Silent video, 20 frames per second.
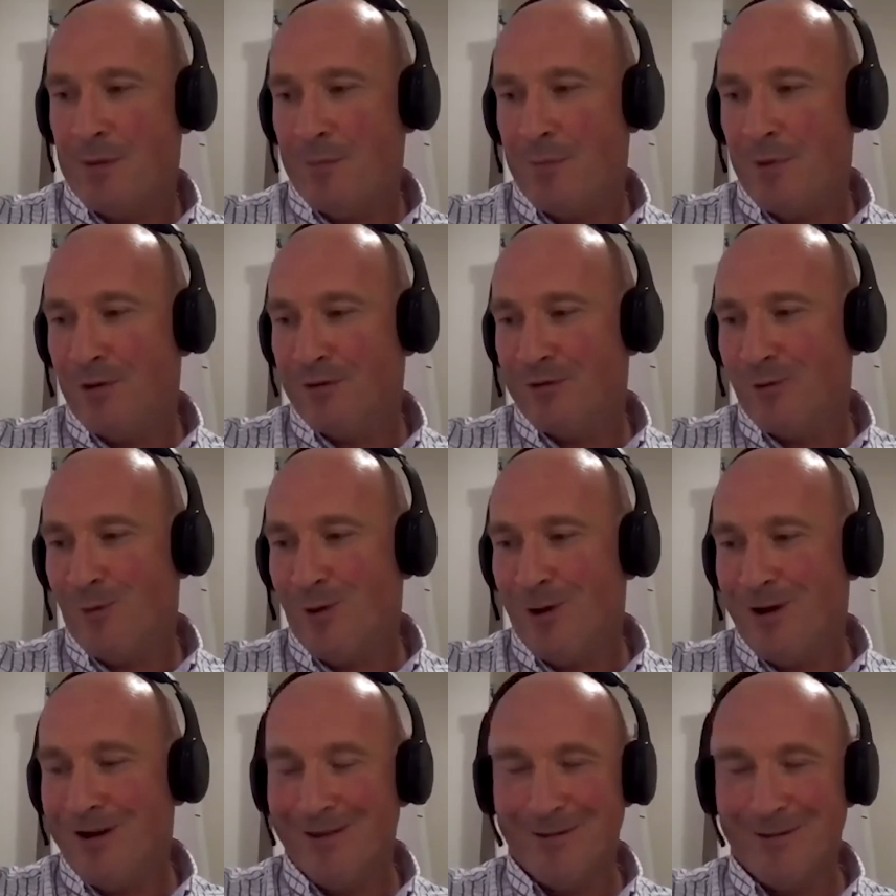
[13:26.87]
bottles of
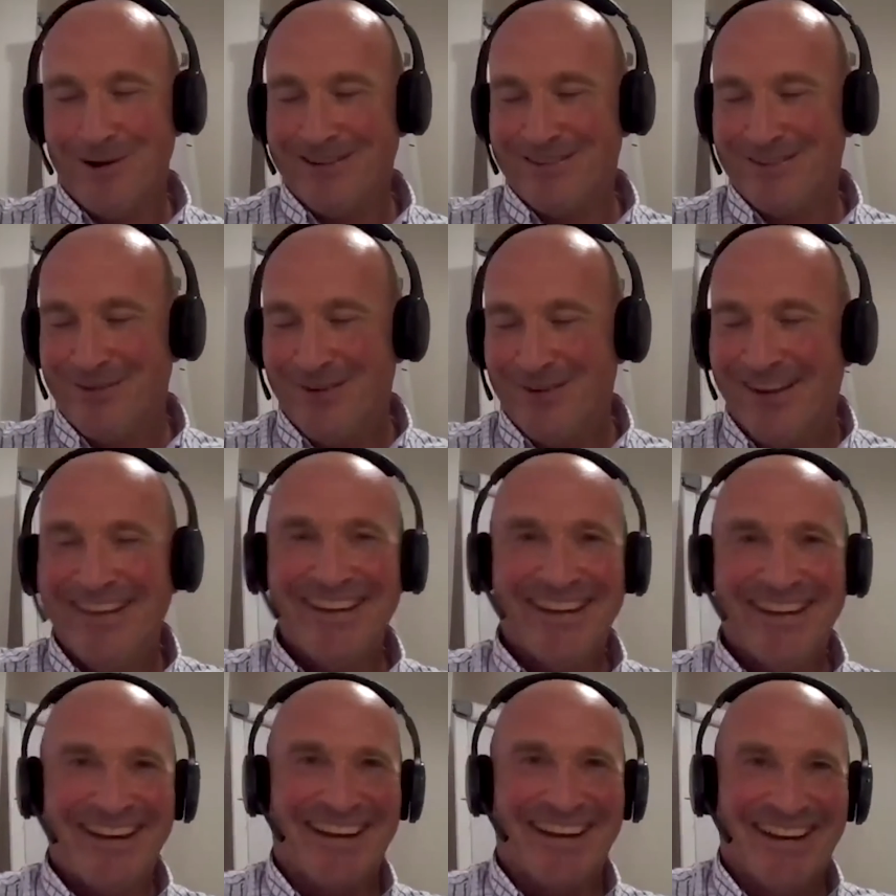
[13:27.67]
wine and the rest of
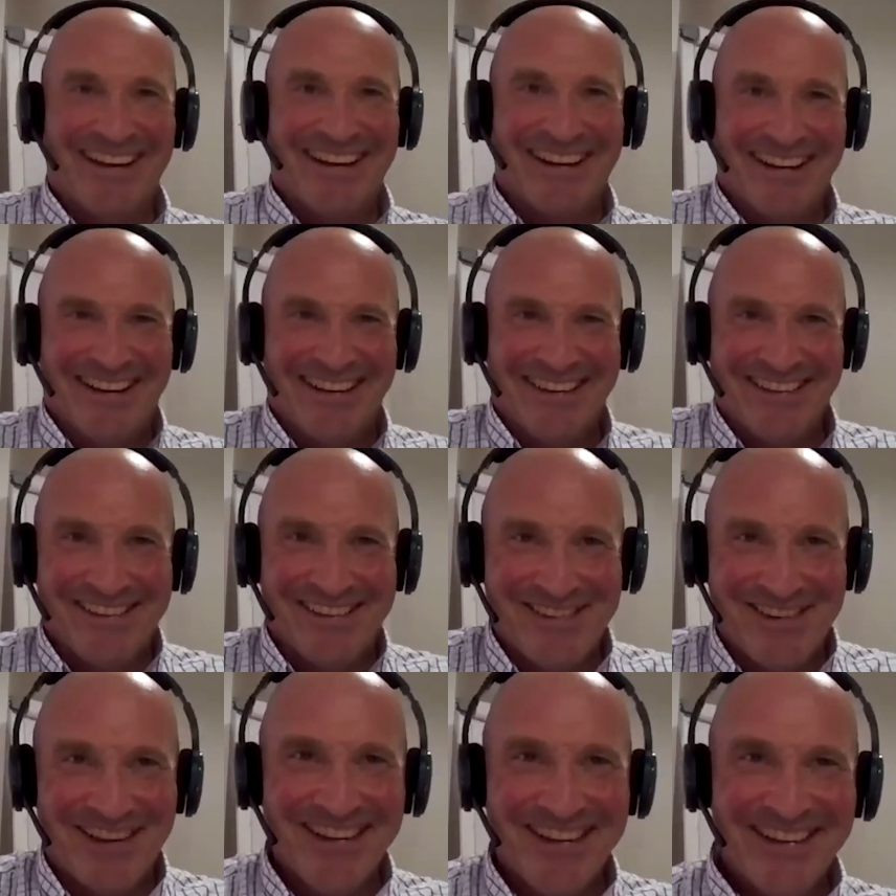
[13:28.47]

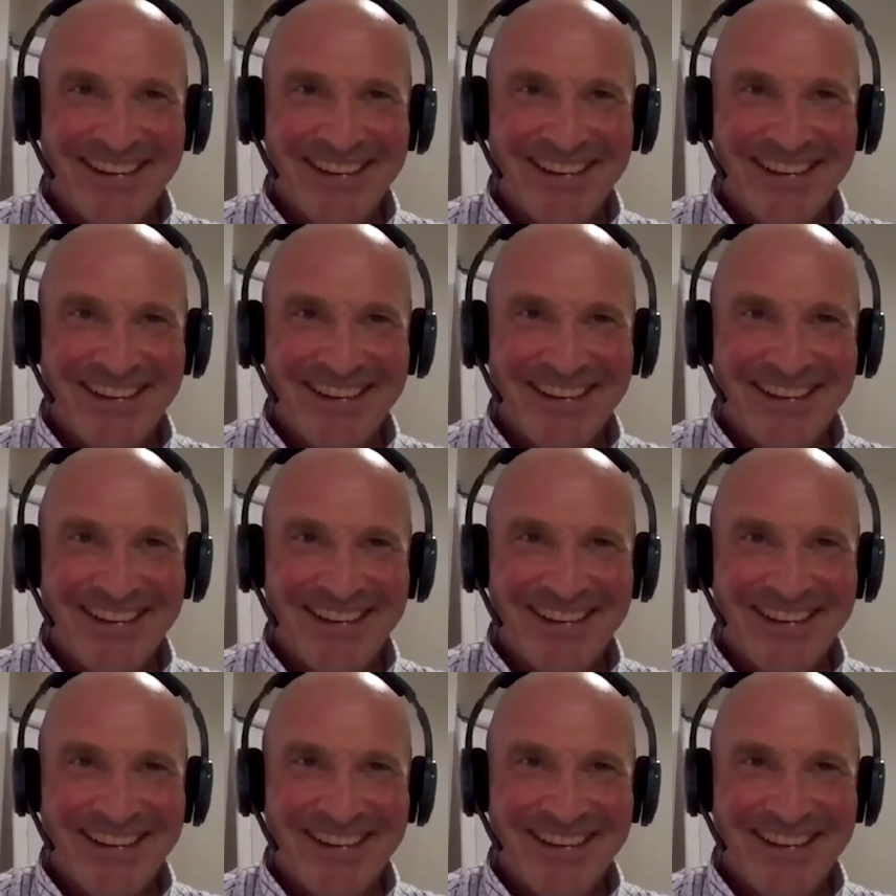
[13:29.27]
it.